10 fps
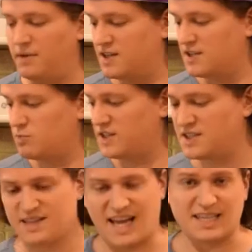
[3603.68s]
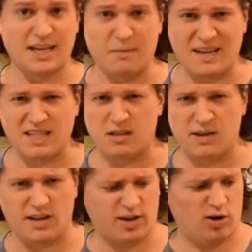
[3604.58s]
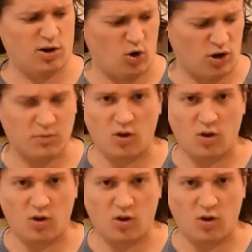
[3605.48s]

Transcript: because what, that's gonna basically be like our alarm